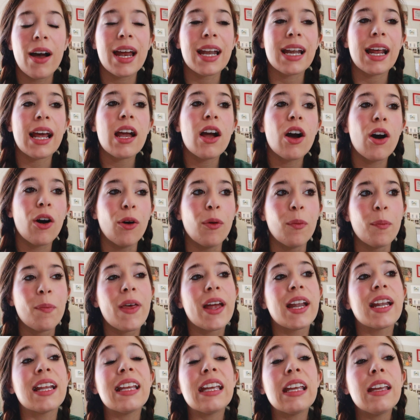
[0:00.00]
And I hope
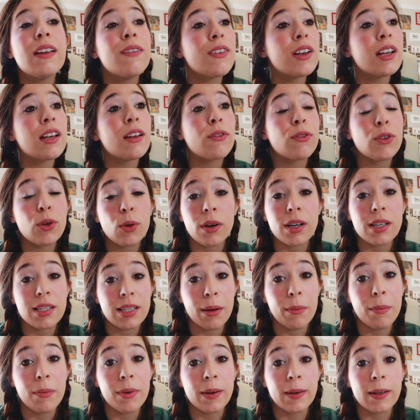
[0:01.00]
that even if you are
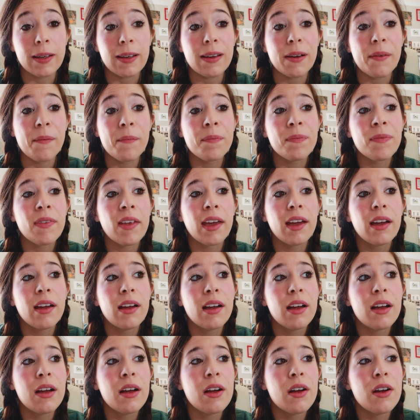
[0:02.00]
somebody
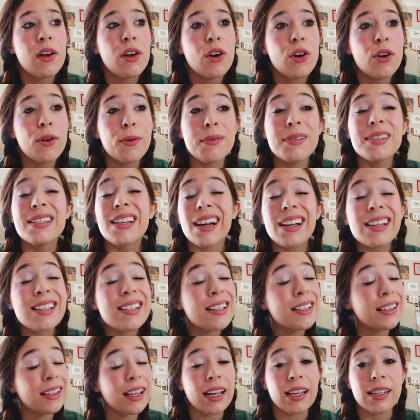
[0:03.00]
who
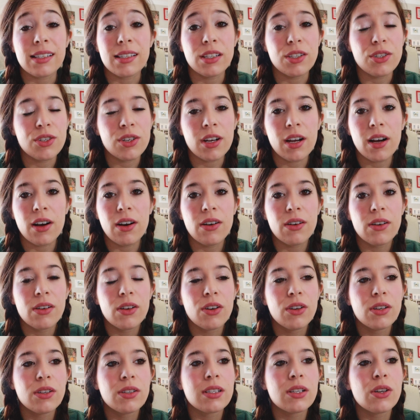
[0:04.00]
doesn't like CGL,
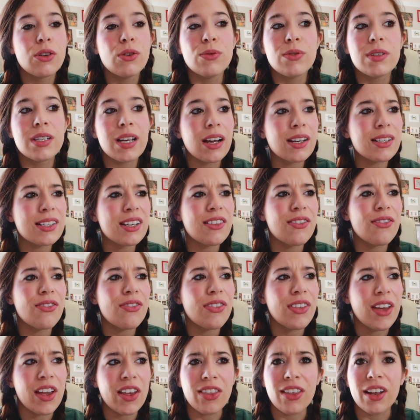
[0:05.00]
who
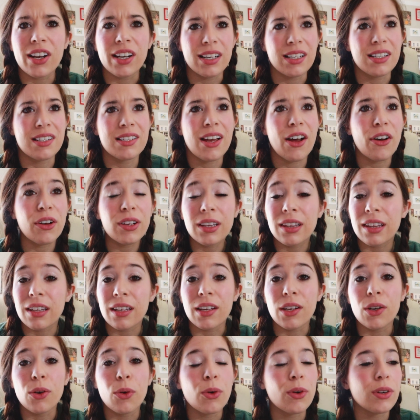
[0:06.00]
doesn't think that it's
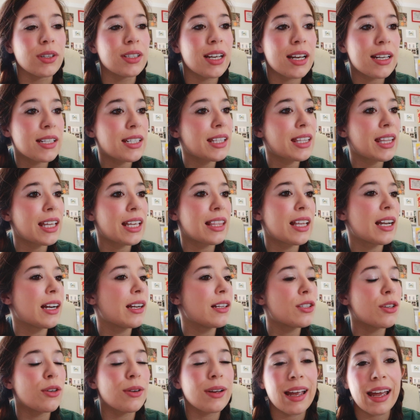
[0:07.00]
healthy or doesn't think that
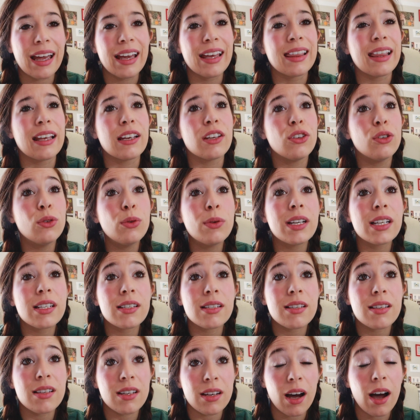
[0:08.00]
it's okay, that you can
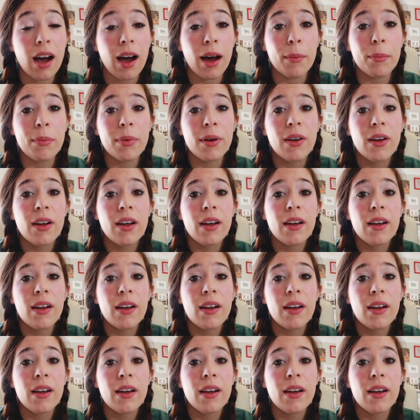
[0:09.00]
stop